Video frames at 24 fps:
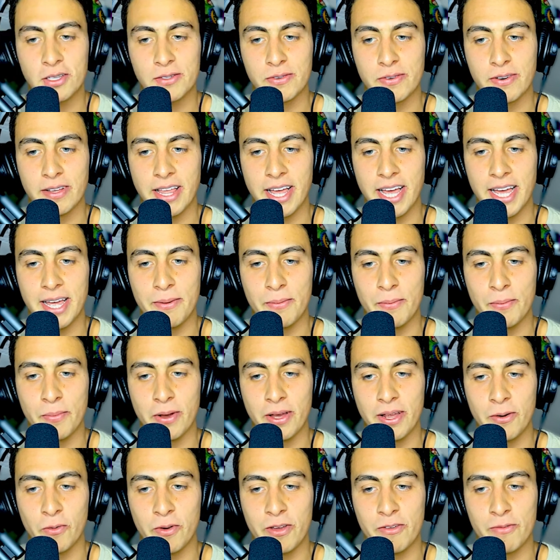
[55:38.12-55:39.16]
for that,
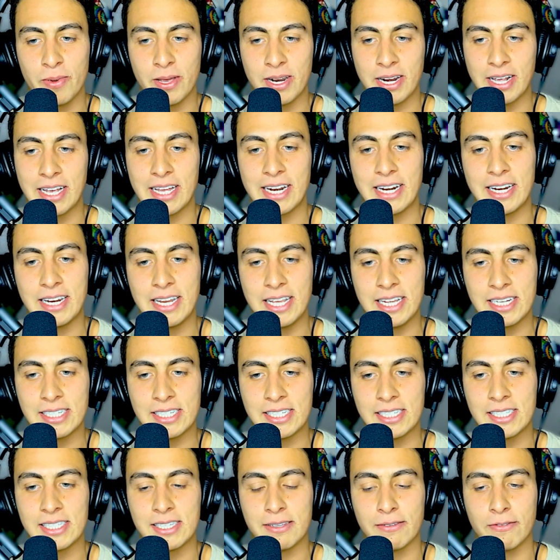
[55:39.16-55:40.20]
but we've been
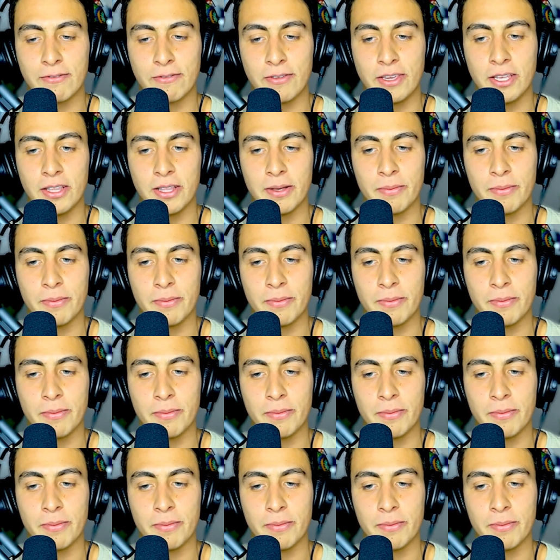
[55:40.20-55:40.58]
conditioned to feel